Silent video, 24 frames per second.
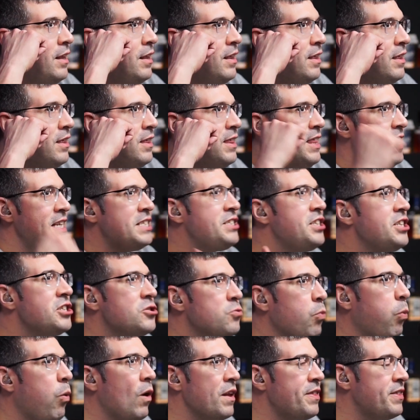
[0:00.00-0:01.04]
This is
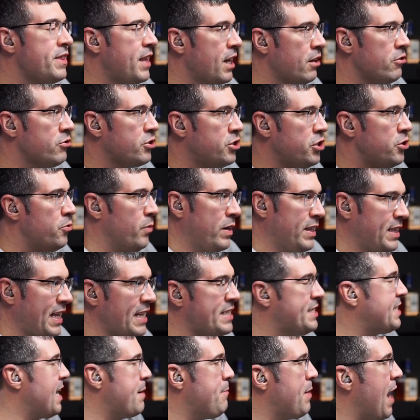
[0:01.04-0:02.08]
what they're doing.
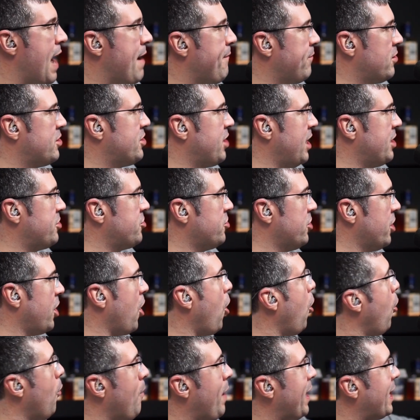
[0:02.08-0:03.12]
That same conversation, like,
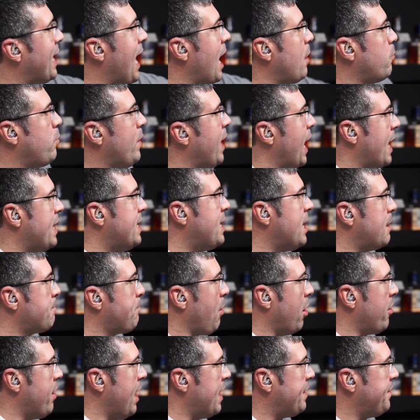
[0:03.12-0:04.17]
oh my God, we got Nick
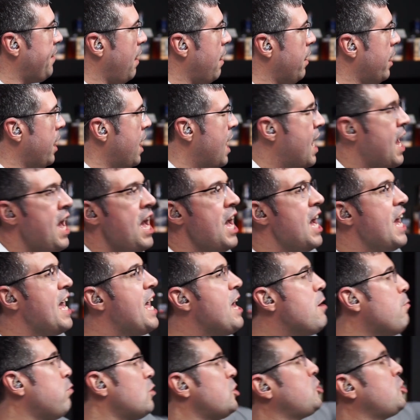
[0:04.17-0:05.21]
Barnett, Doug. He was